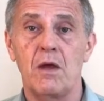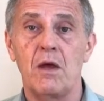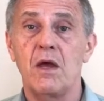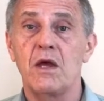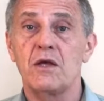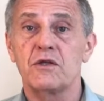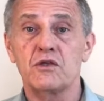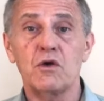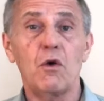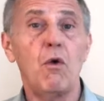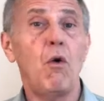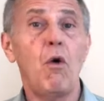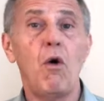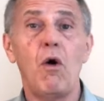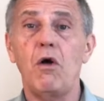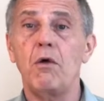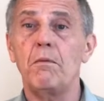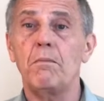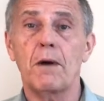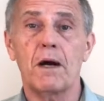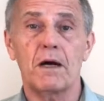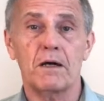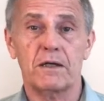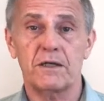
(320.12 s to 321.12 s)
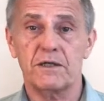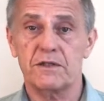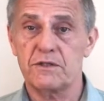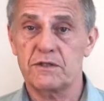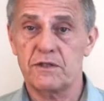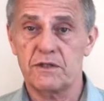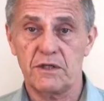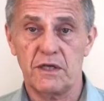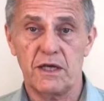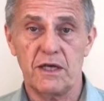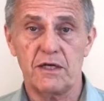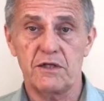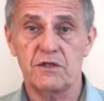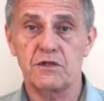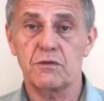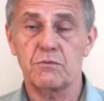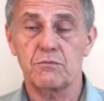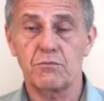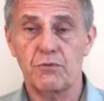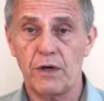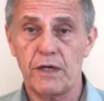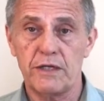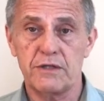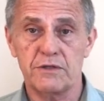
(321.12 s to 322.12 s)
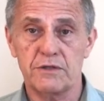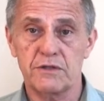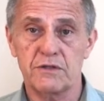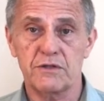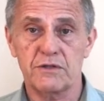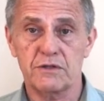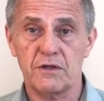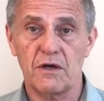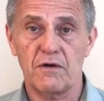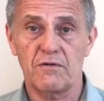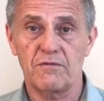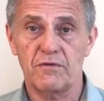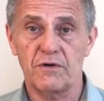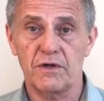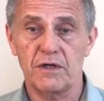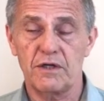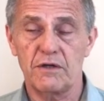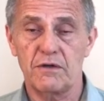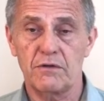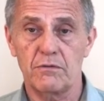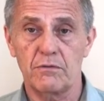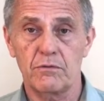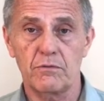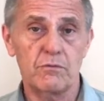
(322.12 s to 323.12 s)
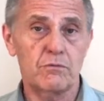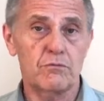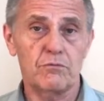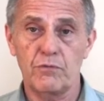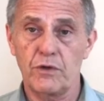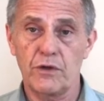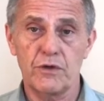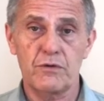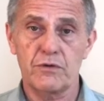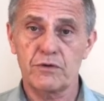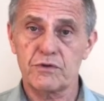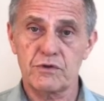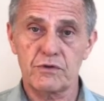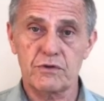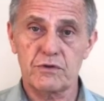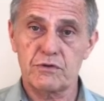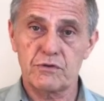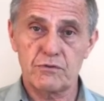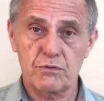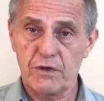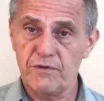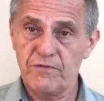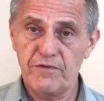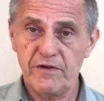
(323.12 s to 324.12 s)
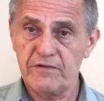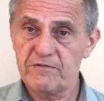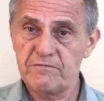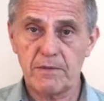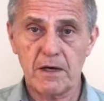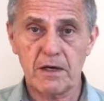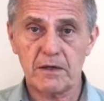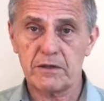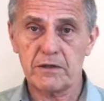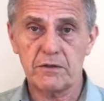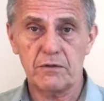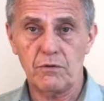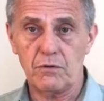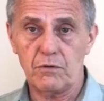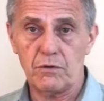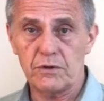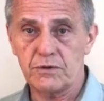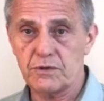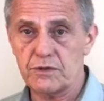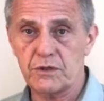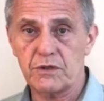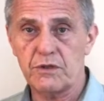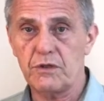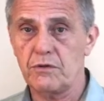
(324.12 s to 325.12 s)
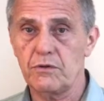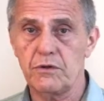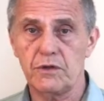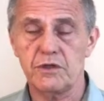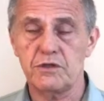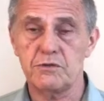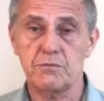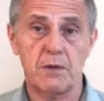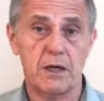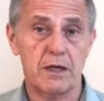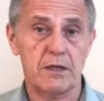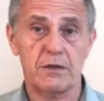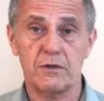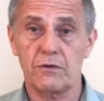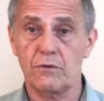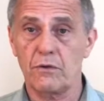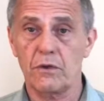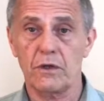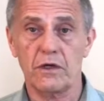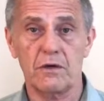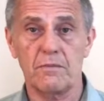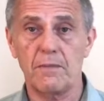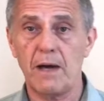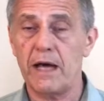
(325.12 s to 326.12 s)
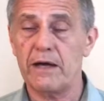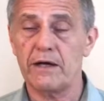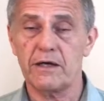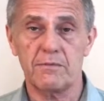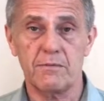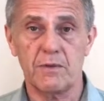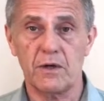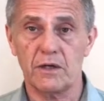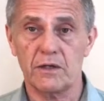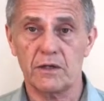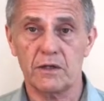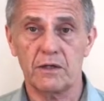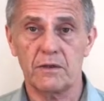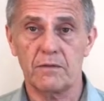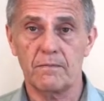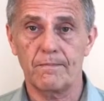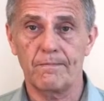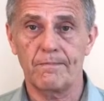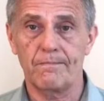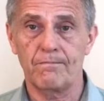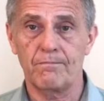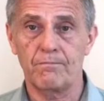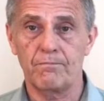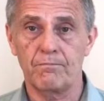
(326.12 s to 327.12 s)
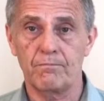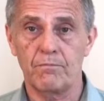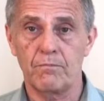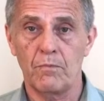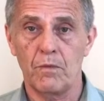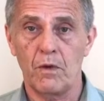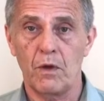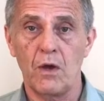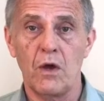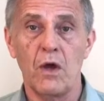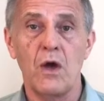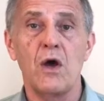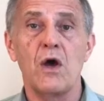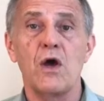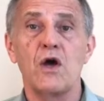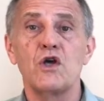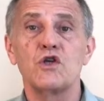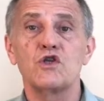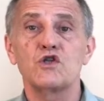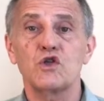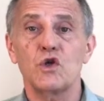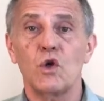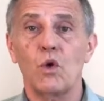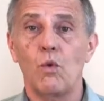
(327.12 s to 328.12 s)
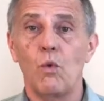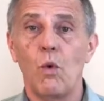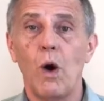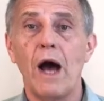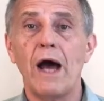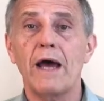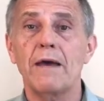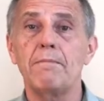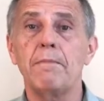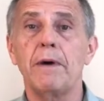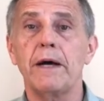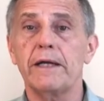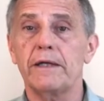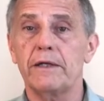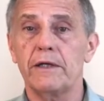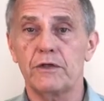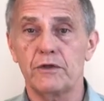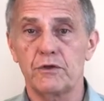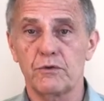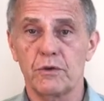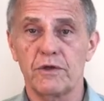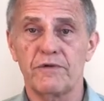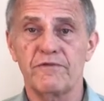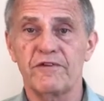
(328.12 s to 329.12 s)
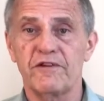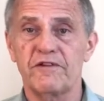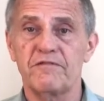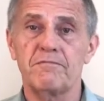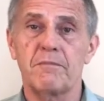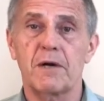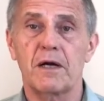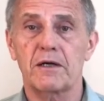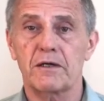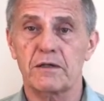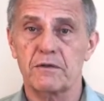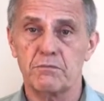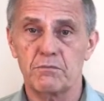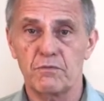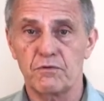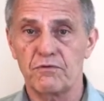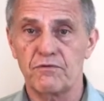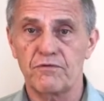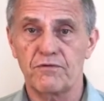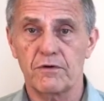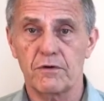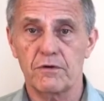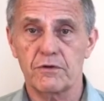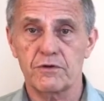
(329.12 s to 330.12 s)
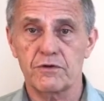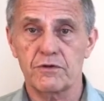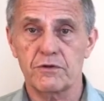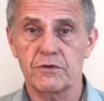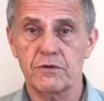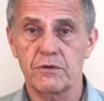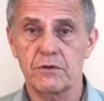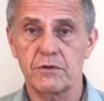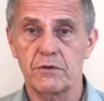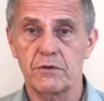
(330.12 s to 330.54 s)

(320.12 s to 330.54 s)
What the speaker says: So all markets engage in price discovery, whether it's a derivative market or a securities market or a commodity market. So why might a derivative market move first?